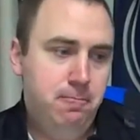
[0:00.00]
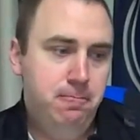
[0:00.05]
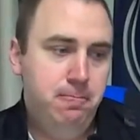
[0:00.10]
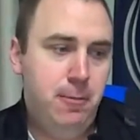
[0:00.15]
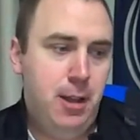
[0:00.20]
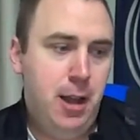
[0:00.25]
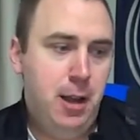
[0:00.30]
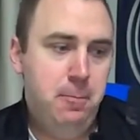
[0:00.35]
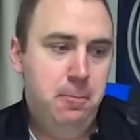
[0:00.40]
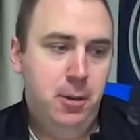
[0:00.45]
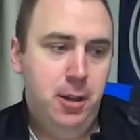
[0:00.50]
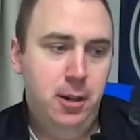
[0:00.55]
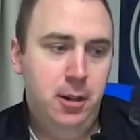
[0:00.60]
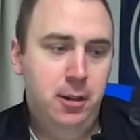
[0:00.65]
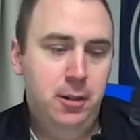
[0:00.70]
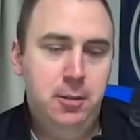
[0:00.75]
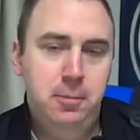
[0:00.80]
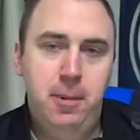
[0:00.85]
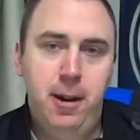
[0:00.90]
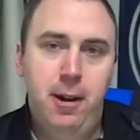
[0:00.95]
I'm going
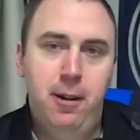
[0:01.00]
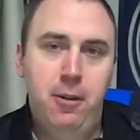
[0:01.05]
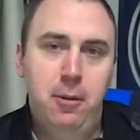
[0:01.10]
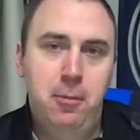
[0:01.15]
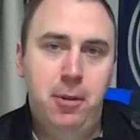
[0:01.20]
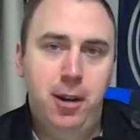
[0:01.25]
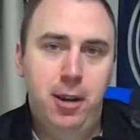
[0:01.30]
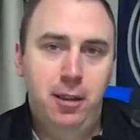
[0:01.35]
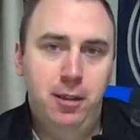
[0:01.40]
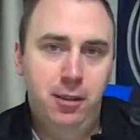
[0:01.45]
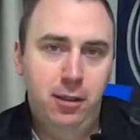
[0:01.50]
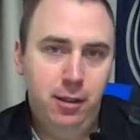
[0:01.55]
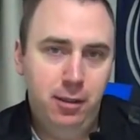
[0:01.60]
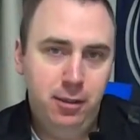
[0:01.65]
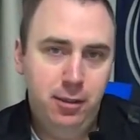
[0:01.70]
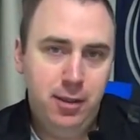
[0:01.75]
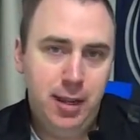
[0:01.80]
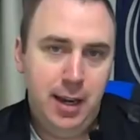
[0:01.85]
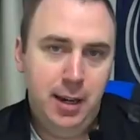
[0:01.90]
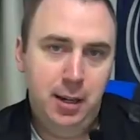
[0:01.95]
to spare everybody the
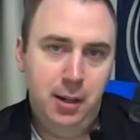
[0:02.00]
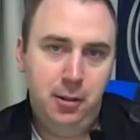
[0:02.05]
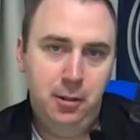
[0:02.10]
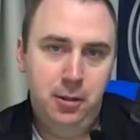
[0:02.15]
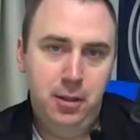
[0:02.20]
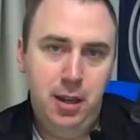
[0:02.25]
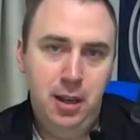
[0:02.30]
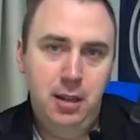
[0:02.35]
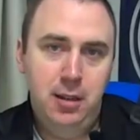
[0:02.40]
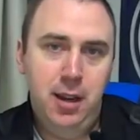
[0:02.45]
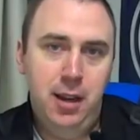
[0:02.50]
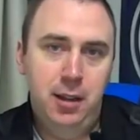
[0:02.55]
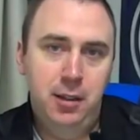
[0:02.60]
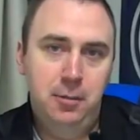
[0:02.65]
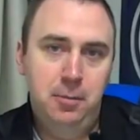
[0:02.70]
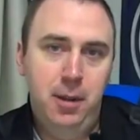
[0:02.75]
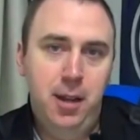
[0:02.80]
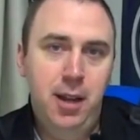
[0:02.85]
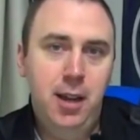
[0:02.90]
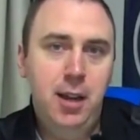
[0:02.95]
technical details
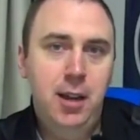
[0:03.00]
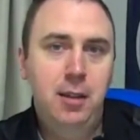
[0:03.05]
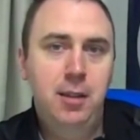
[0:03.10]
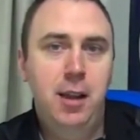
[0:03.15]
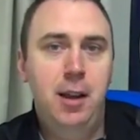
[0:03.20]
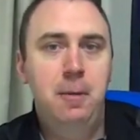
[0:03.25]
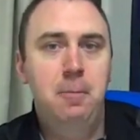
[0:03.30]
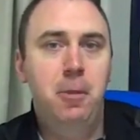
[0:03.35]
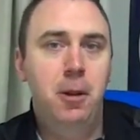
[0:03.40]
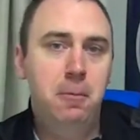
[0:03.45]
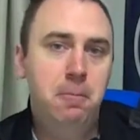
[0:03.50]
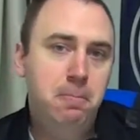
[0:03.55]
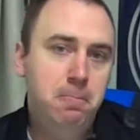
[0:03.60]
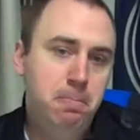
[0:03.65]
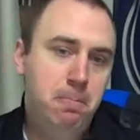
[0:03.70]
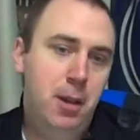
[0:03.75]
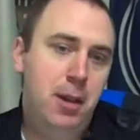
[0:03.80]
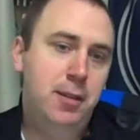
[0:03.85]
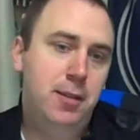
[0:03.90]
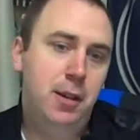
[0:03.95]
behind that, but
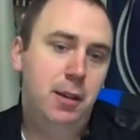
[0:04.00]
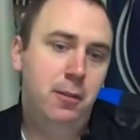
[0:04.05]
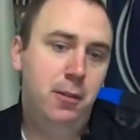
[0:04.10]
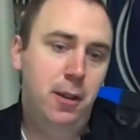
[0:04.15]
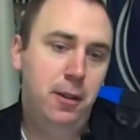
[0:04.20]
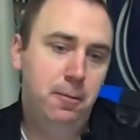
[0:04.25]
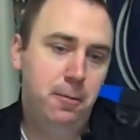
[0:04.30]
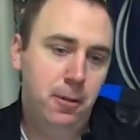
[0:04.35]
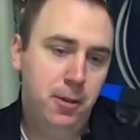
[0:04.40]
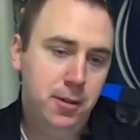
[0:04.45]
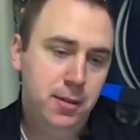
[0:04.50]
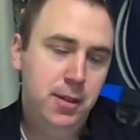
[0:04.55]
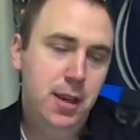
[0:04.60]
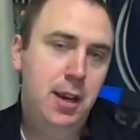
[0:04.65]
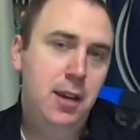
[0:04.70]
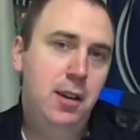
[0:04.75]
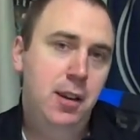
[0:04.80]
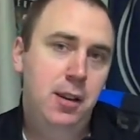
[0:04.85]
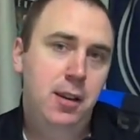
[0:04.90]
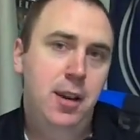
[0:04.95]
basically for
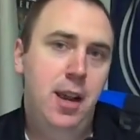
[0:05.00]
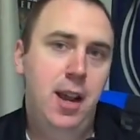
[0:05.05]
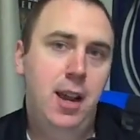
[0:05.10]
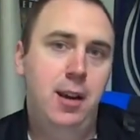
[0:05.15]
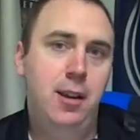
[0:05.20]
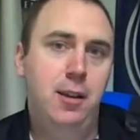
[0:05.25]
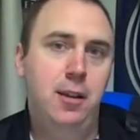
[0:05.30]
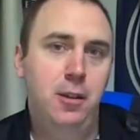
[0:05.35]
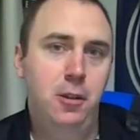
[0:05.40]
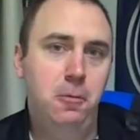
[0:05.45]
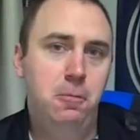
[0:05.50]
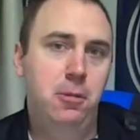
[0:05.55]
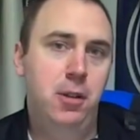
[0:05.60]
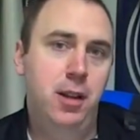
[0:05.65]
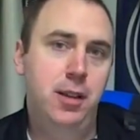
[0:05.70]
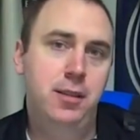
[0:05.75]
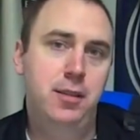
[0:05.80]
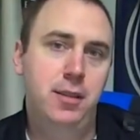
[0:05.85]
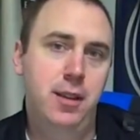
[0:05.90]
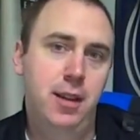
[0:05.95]
sending data, U+
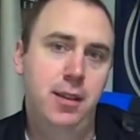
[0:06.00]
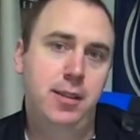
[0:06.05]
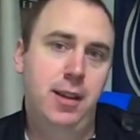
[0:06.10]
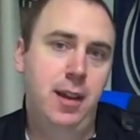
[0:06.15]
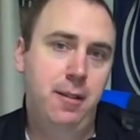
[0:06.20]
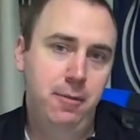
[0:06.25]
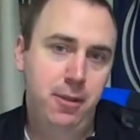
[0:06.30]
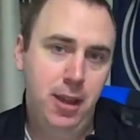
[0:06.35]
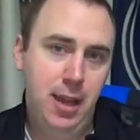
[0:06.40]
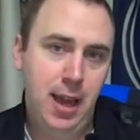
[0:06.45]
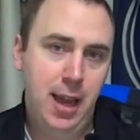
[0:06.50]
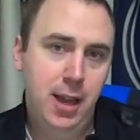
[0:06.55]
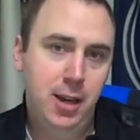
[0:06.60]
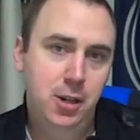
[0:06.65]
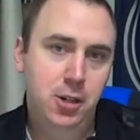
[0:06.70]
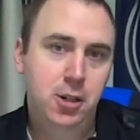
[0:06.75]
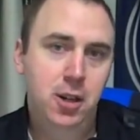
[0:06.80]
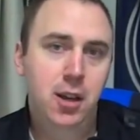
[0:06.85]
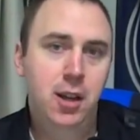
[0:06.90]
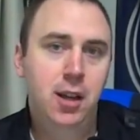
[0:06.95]
does have the
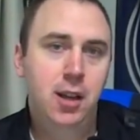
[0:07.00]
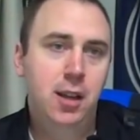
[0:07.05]
edge,